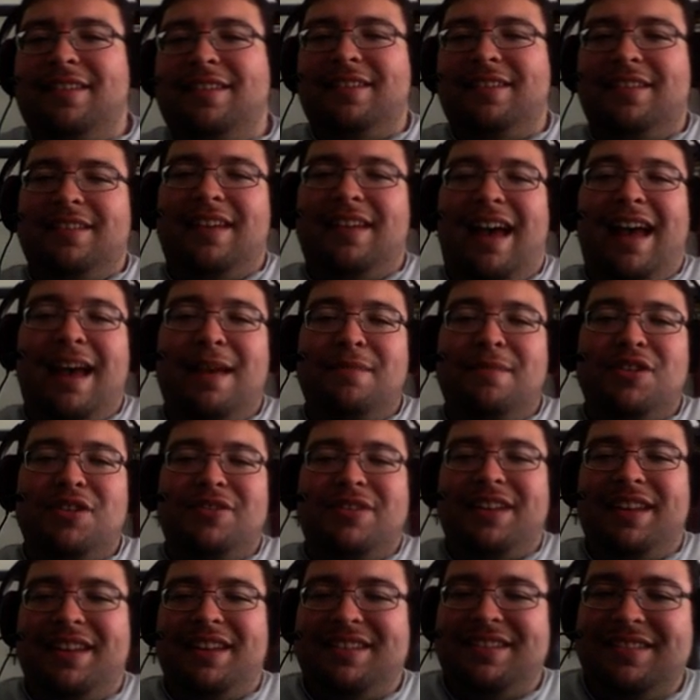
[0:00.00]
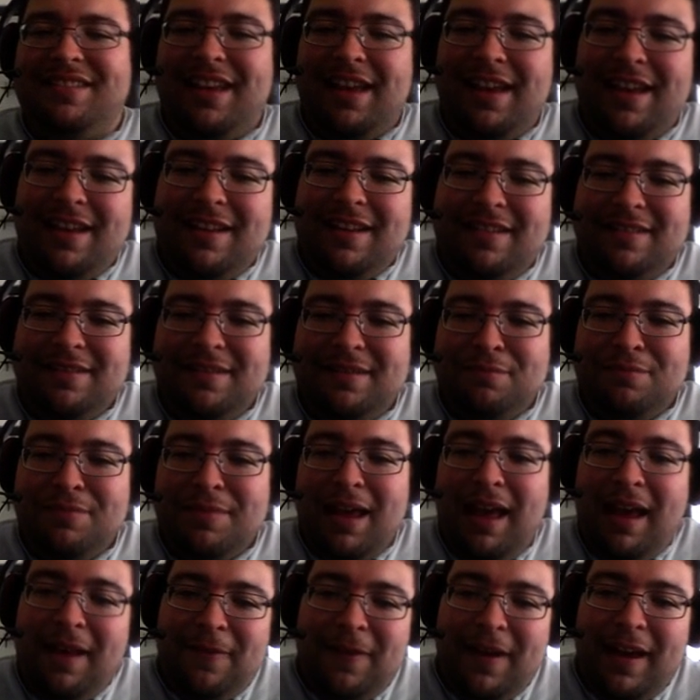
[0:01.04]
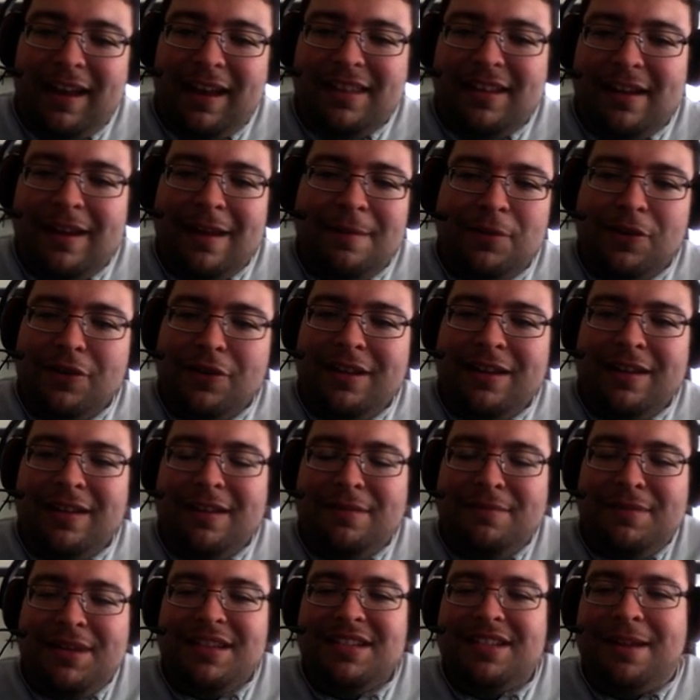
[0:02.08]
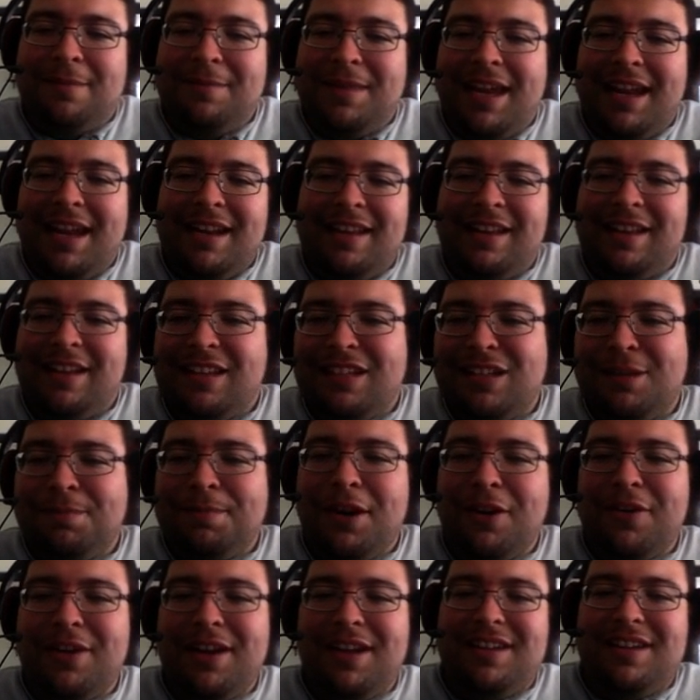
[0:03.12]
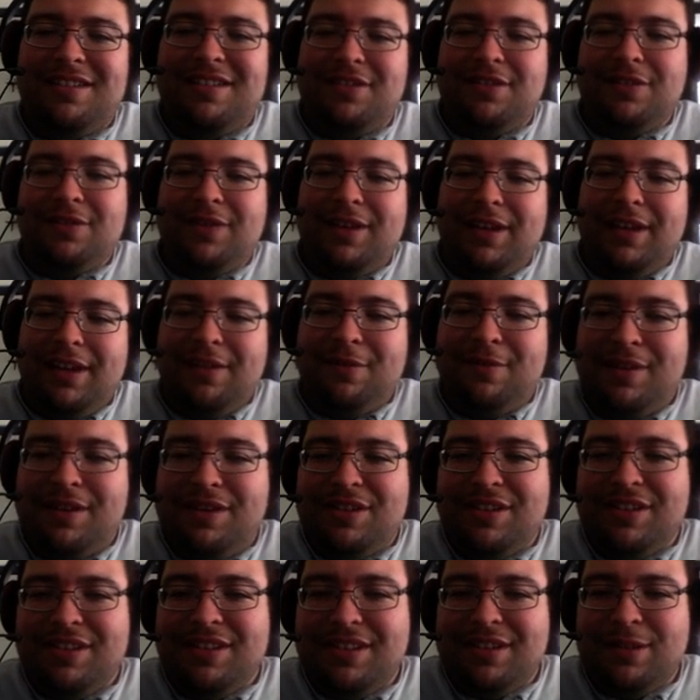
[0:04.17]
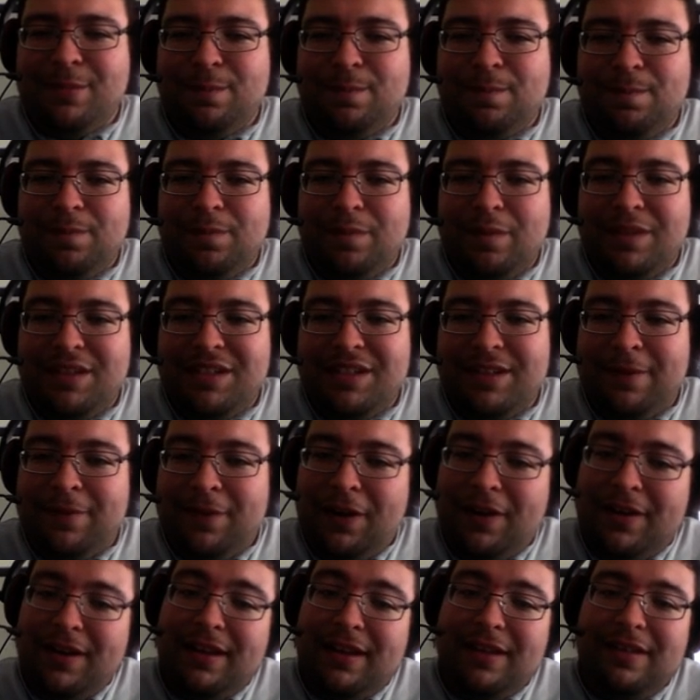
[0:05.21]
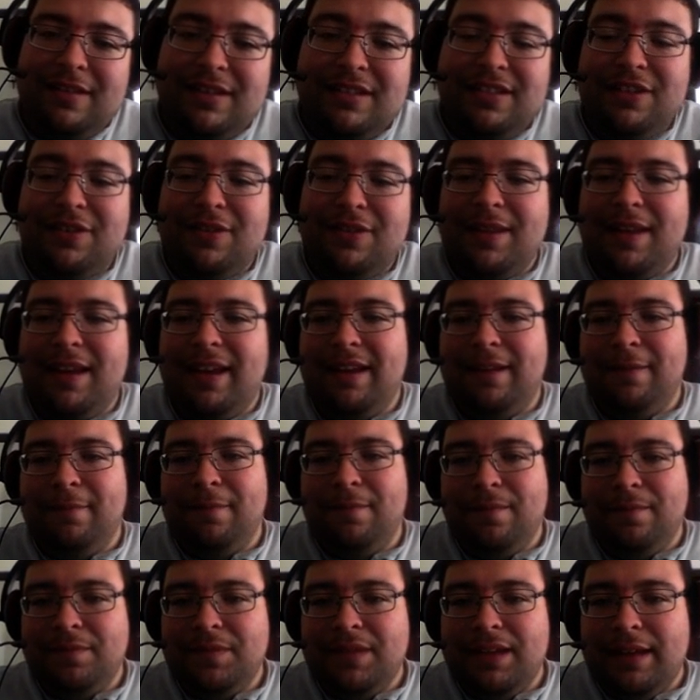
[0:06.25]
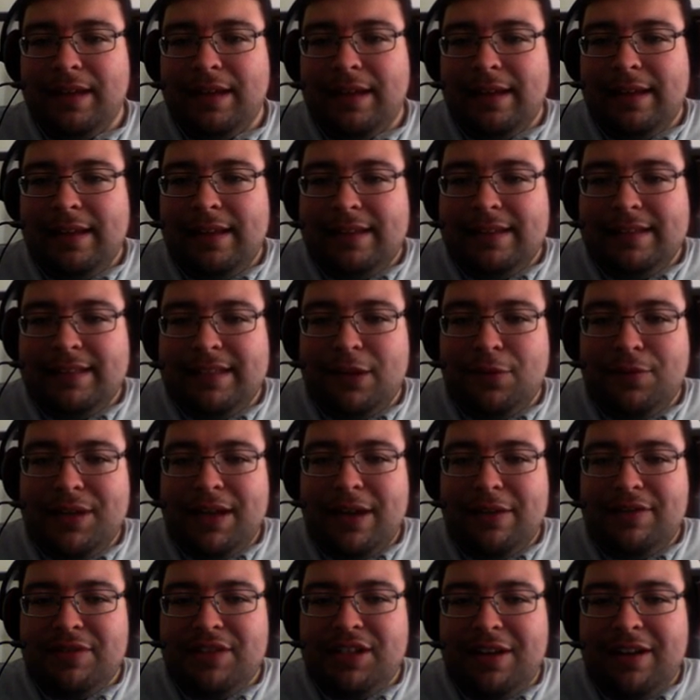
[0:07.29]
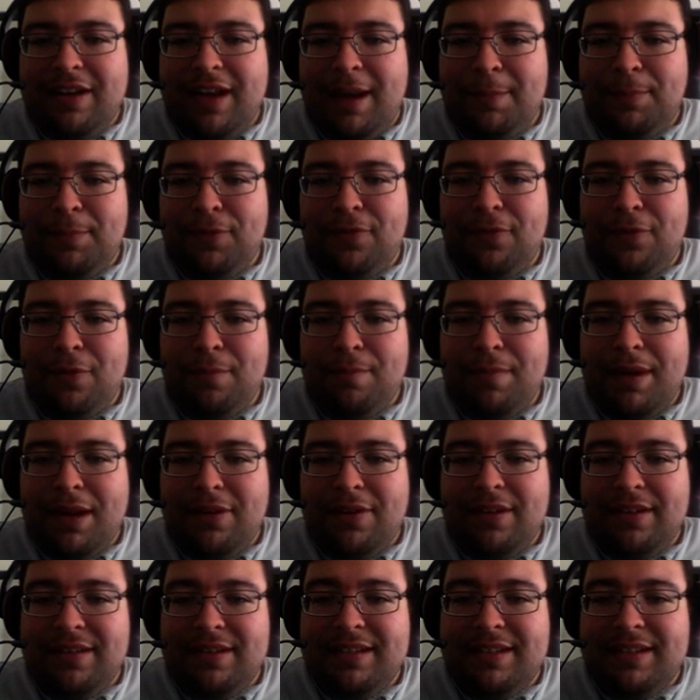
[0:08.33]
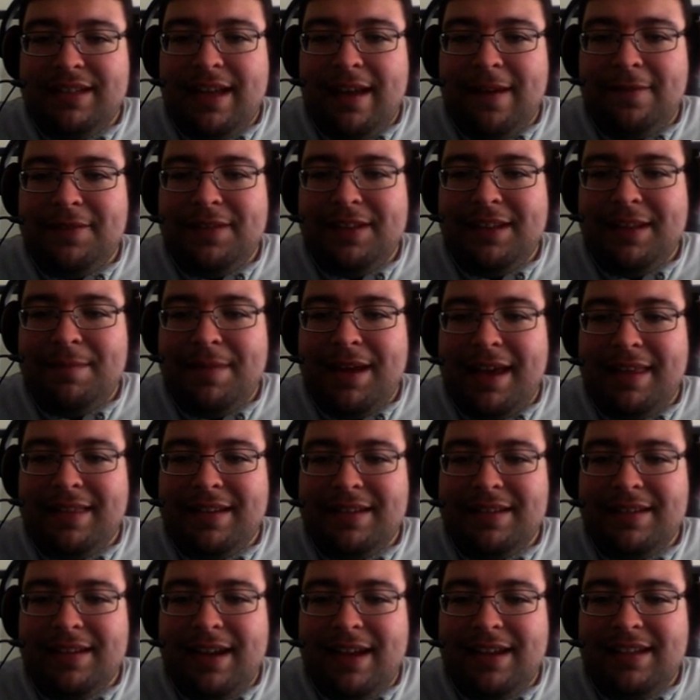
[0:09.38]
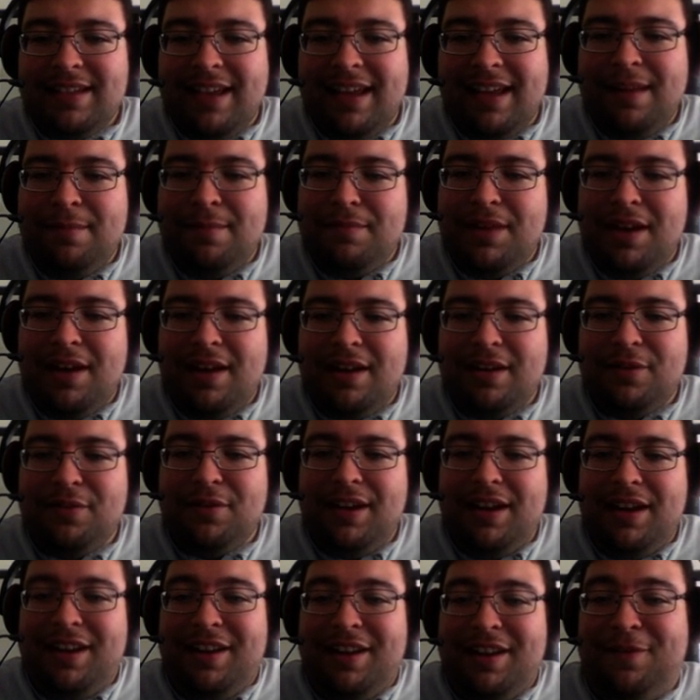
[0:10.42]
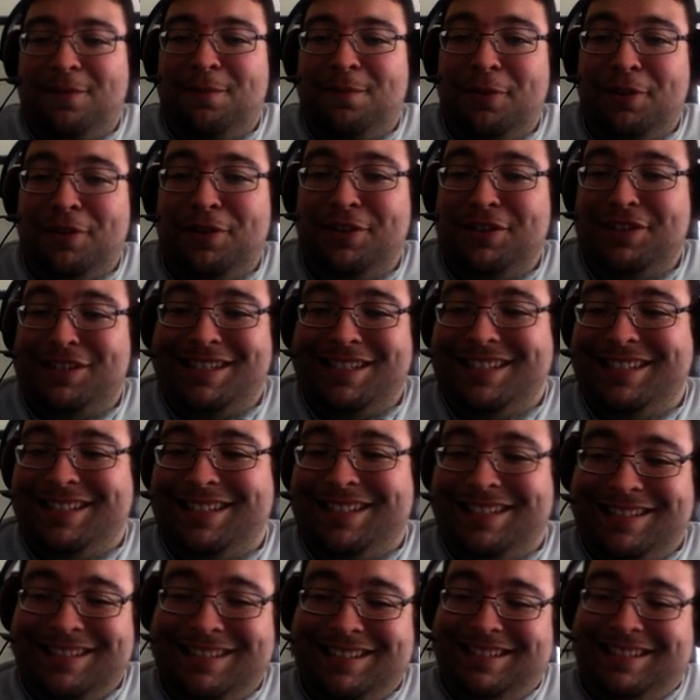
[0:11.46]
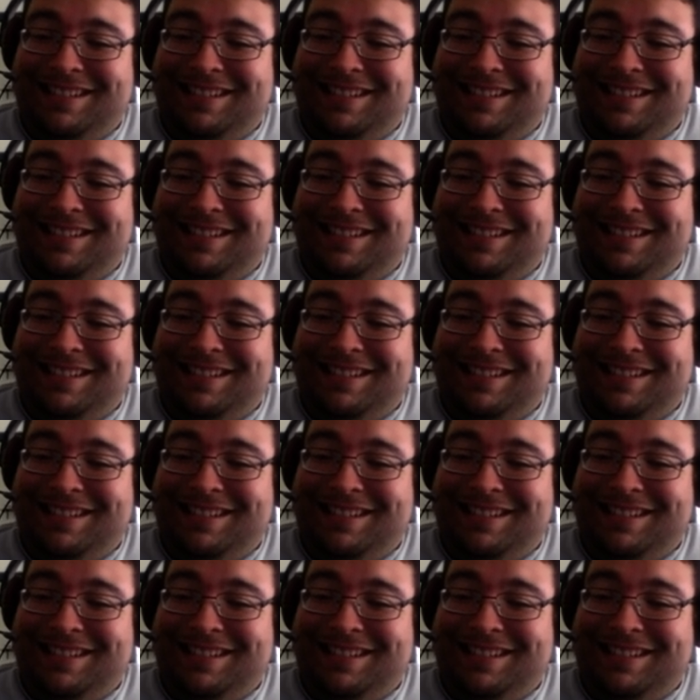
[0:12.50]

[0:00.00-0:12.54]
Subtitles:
I'm doing it. And the fact that I'm doing it means I'm gaining experience doing it, which is it's a good thing. So when I was young, I performed better in definitely math and science. I am not a creative person.